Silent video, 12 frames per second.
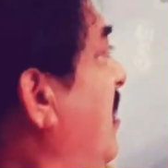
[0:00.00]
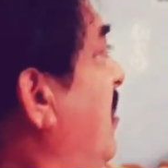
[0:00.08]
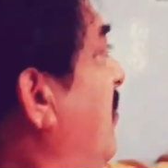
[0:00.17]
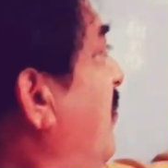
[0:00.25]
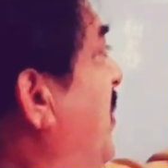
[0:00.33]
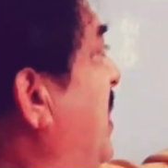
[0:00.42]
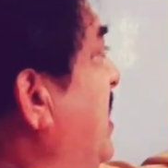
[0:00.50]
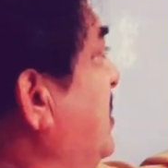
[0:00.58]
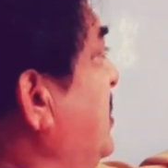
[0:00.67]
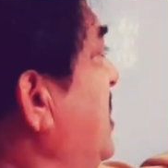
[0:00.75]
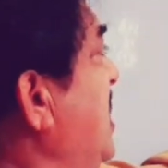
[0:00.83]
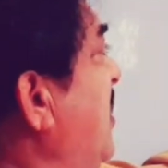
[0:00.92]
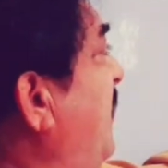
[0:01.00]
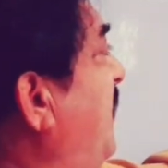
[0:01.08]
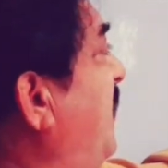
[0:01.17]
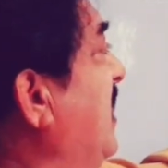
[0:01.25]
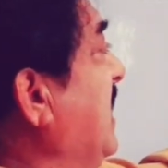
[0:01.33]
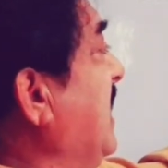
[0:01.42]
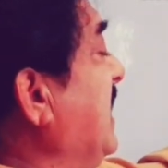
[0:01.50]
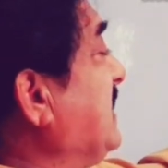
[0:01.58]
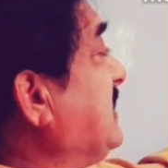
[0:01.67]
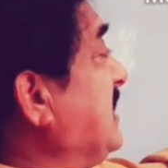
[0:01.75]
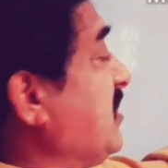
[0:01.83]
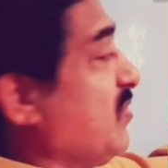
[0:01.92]
But F1
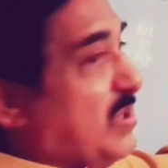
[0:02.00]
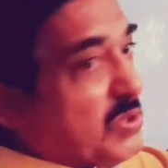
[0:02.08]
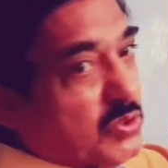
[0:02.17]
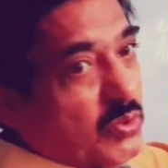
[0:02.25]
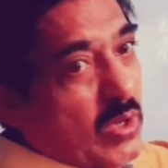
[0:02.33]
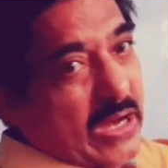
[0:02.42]
is equal to,